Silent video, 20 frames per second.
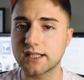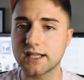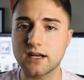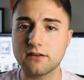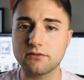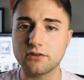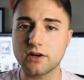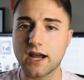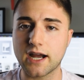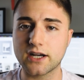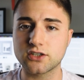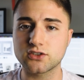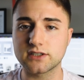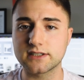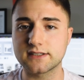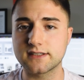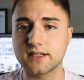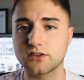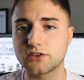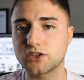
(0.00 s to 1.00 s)
They never
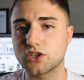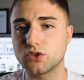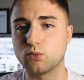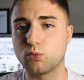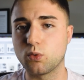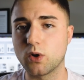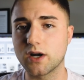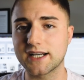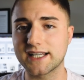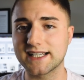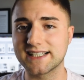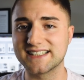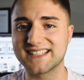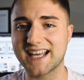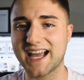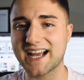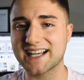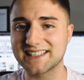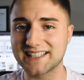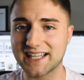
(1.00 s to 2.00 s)
actually tell you what
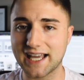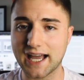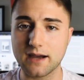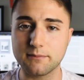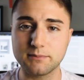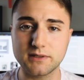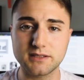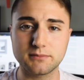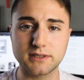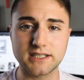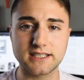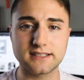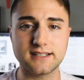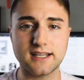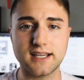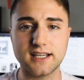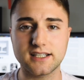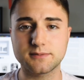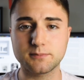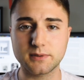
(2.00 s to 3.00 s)
exactly happened, but it
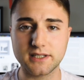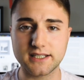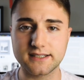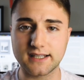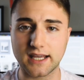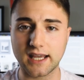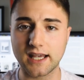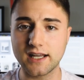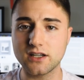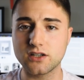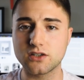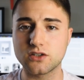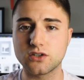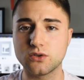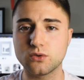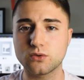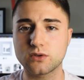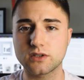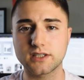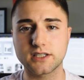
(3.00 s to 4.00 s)
takes place in a
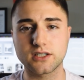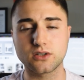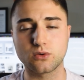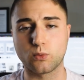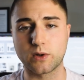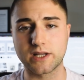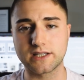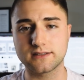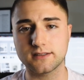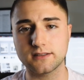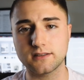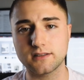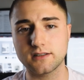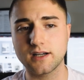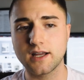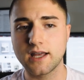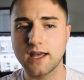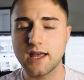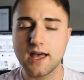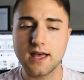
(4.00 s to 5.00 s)
nuclear
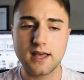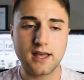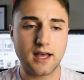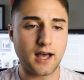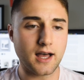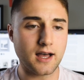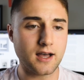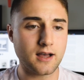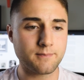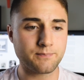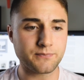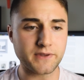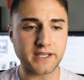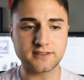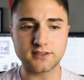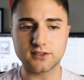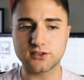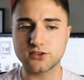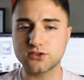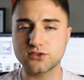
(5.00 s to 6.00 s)
winter. Um,
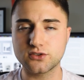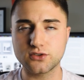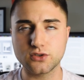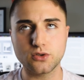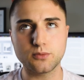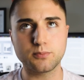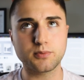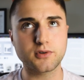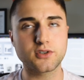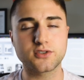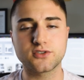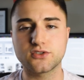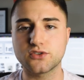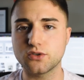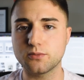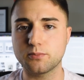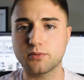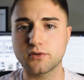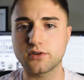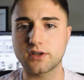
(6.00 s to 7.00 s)
it's a super,
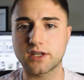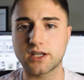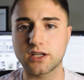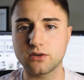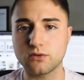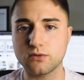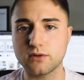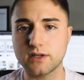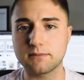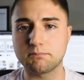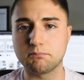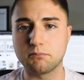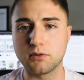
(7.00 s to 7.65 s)
super eerie